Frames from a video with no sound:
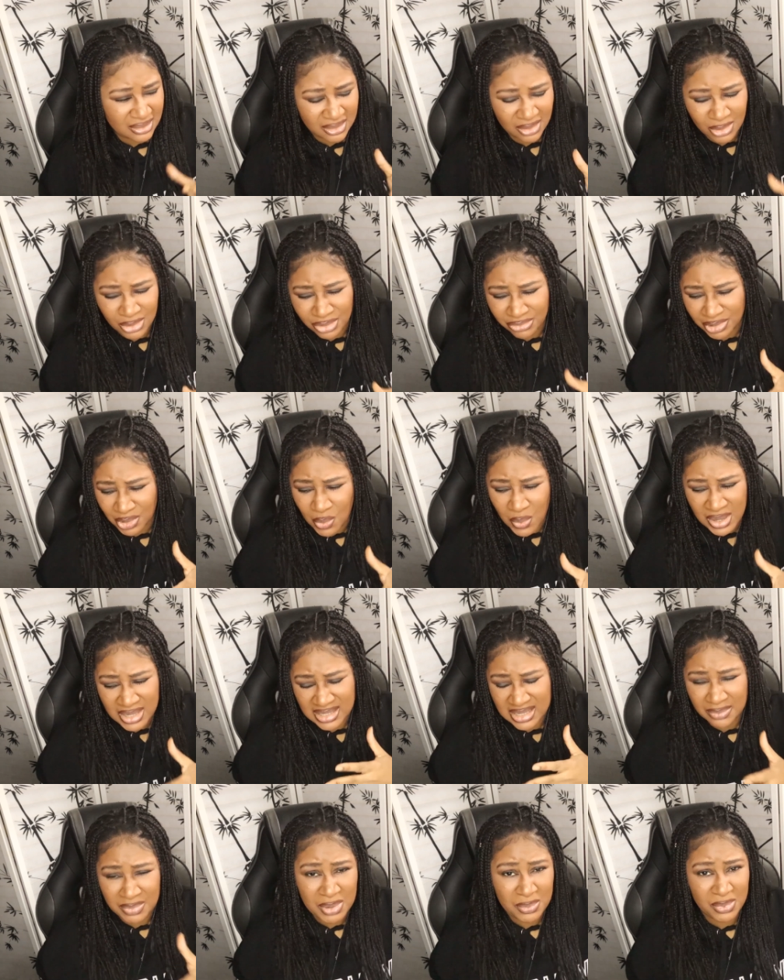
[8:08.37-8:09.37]
all the
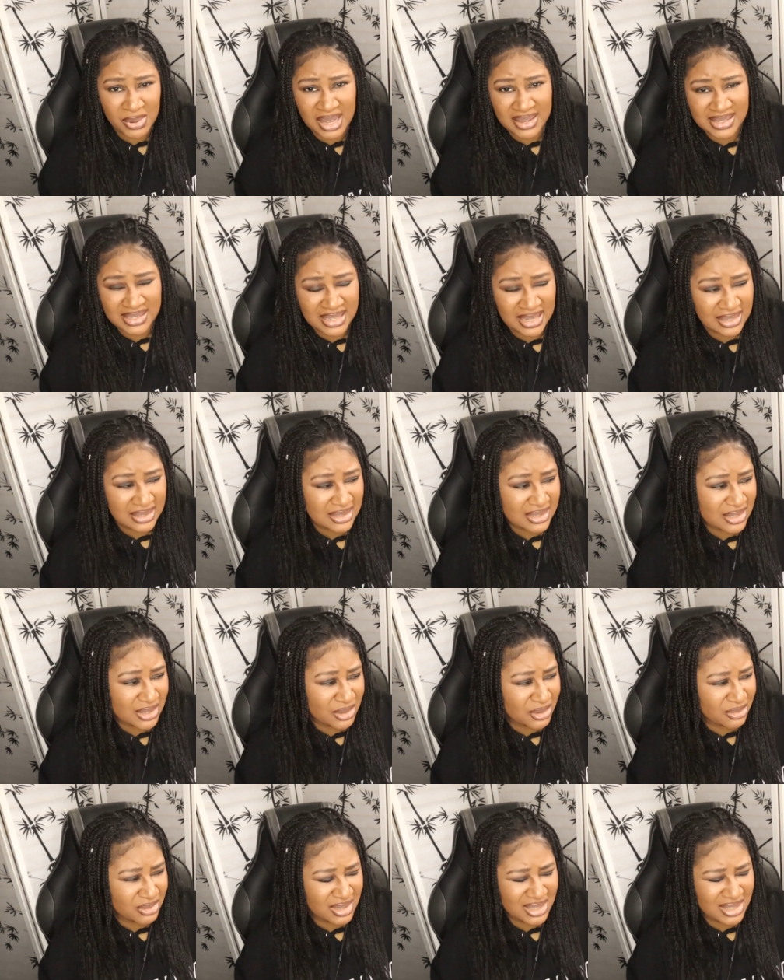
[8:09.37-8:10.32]
requests that people have sent. So